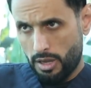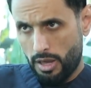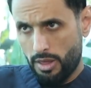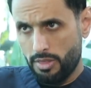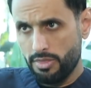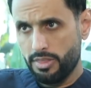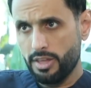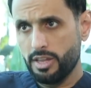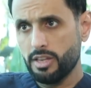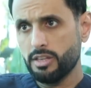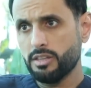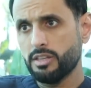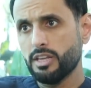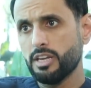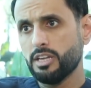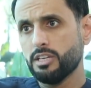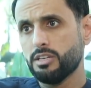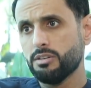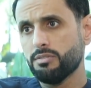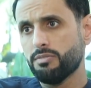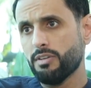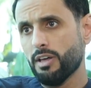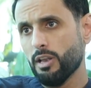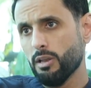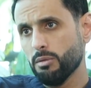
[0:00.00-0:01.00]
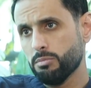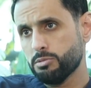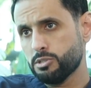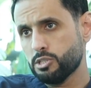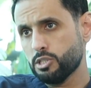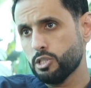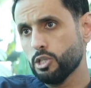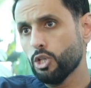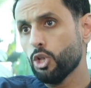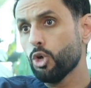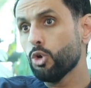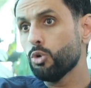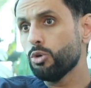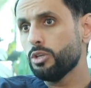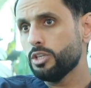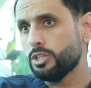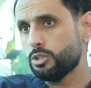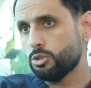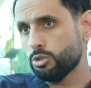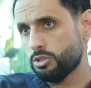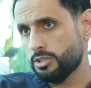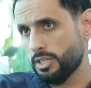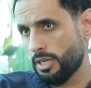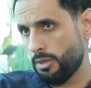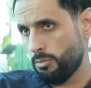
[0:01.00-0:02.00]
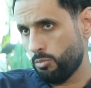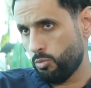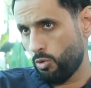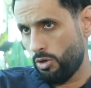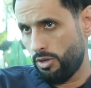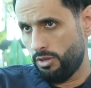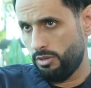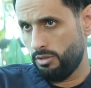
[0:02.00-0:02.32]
And then they develop slowly to type 1?